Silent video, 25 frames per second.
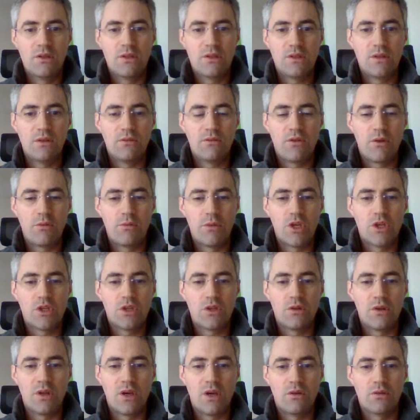this
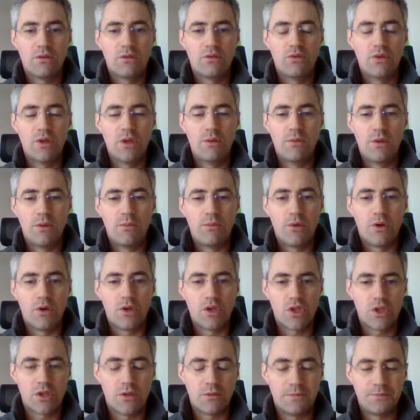information out will be
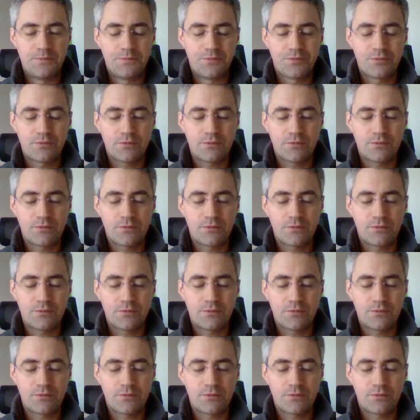pushed